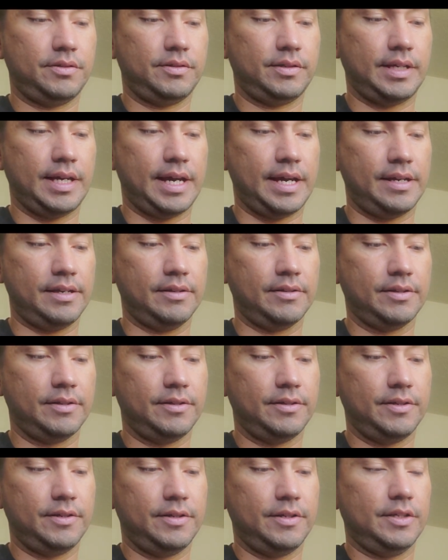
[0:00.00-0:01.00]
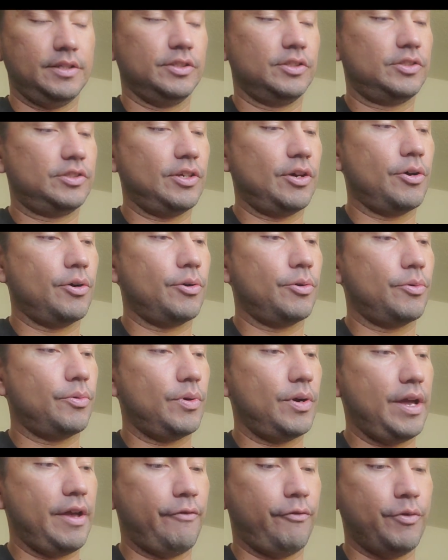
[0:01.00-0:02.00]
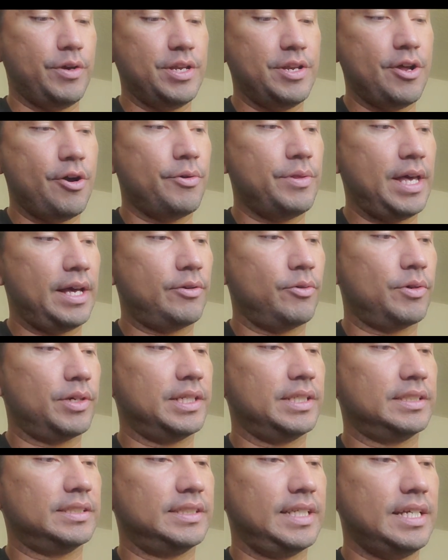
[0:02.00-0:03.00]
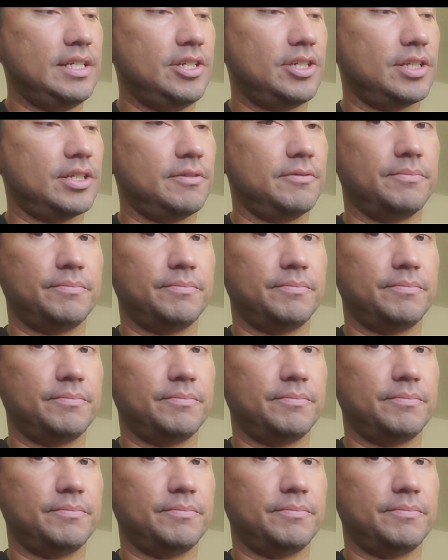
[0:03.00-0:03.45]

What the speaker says: okay. So if we know that organization,